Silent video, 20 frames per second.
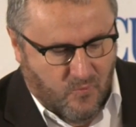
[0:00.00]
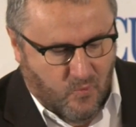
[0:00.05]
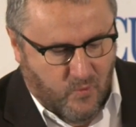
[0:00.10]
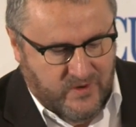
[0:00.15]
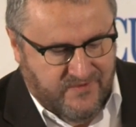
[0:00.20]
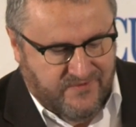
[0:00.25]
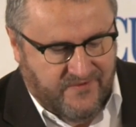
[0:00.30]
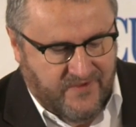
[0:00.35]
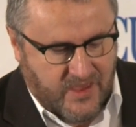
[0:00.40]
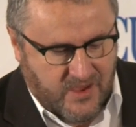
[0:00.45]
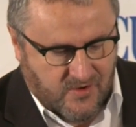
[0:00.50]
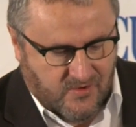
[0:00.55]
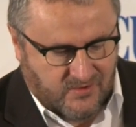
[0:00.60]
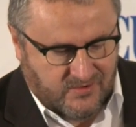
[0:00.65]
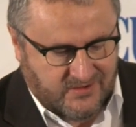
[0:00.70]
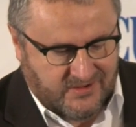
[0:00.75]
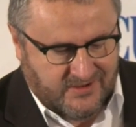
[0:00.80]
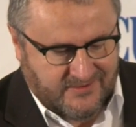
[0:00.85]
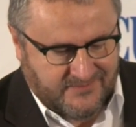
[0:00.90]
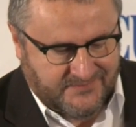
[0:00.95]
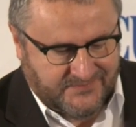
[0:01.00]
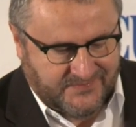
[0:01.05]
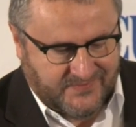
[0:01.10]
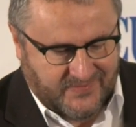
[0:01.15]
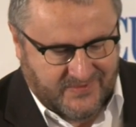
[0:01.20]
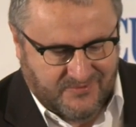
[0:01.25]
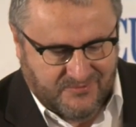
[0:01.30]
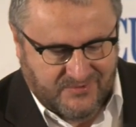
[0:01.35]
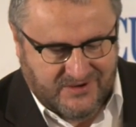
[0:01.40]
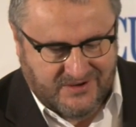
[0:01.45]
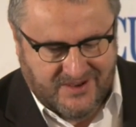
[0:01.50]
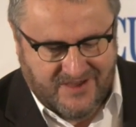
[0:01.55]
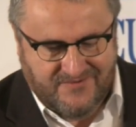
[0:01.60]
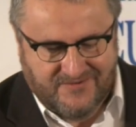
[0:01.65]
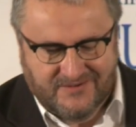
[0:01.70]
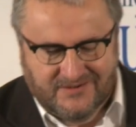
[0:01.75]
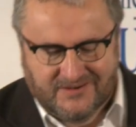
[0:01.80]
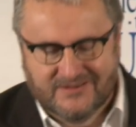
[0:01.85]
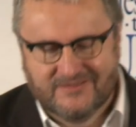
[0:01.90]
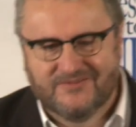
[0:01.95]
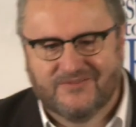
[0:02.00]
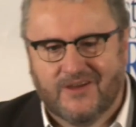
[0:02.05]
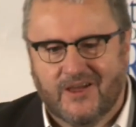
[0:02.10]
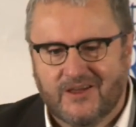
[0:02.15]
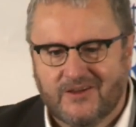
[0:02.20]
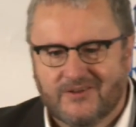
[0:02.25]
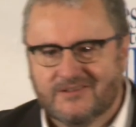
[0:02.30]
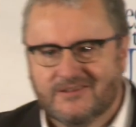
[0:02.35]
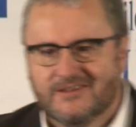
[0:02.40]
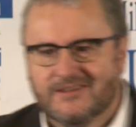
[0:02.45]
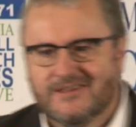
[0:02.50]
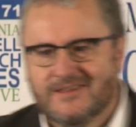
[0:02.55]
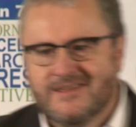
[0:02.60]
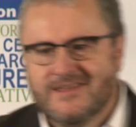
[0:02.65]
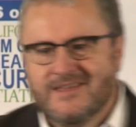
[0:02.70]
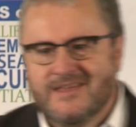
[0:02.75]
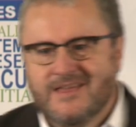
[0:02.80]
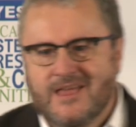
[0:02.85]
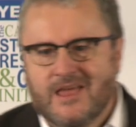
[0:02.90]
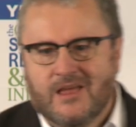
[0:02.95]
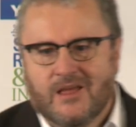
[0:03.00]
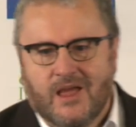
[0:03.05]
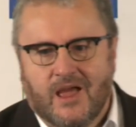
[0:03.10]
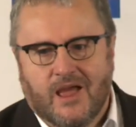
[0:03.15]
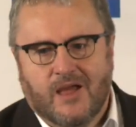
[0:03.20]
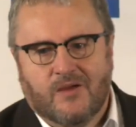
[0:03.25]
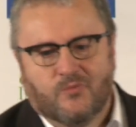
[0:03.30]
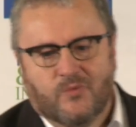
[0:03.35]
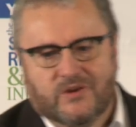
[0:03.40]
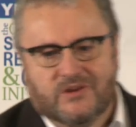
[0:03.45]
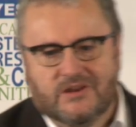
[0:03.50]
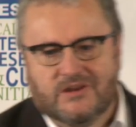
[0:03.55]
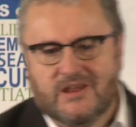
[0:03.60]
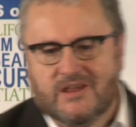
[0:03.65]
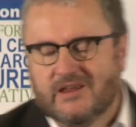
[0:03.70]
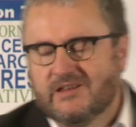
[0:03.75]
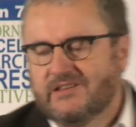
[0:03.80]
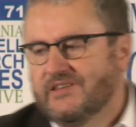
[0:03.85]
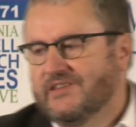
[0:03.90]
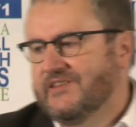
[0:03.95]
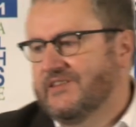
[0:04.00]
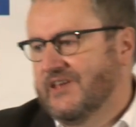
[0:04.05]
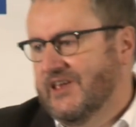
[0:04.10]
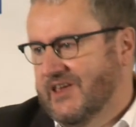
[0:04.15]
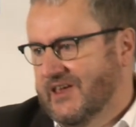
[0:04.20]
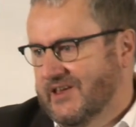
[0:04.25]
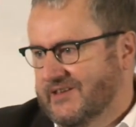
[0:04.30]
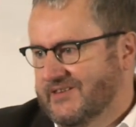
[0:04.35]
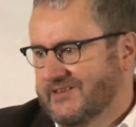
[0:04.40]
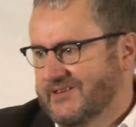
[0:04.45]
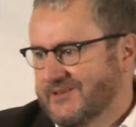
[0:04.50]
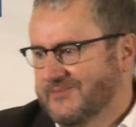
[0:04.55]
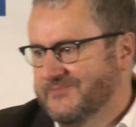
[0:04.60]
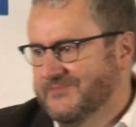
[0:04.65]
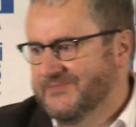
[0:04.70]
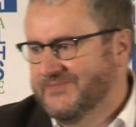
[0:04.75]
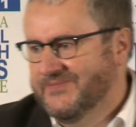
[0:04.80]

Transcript: We failed. We definitely failed. We did it in 6.